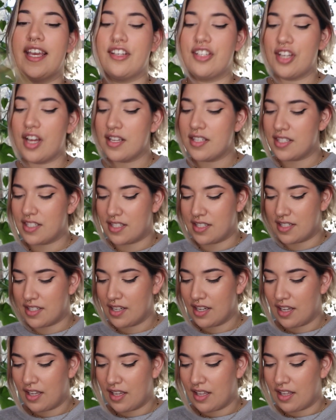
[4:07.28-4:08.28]
just,
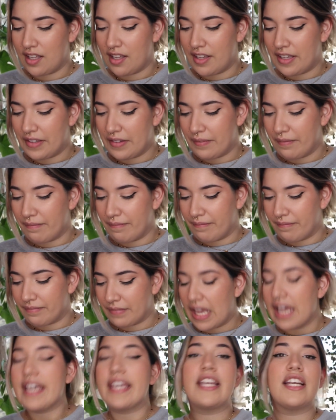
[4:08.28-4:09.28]

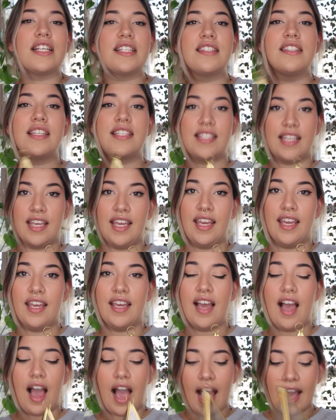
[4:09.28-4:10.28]
here's the
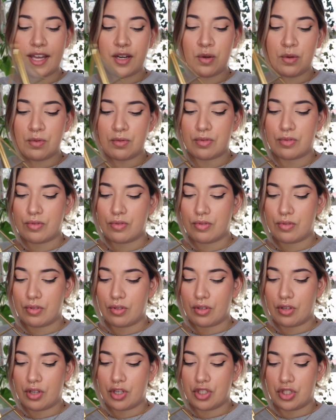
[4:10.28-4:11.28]
tea, I don't
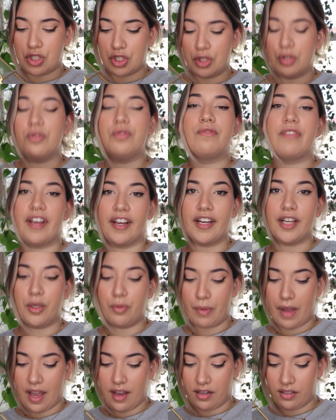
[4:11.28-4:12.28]
do very
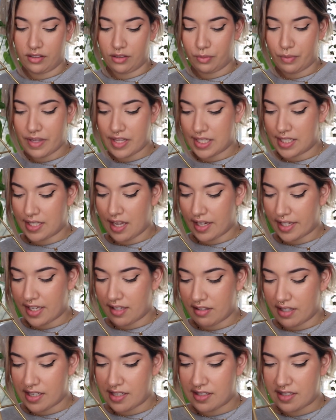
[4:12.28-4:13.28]
well with
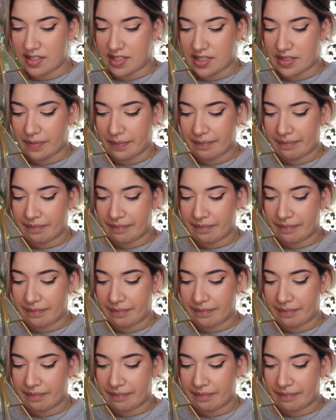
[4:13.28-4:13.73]
succulents.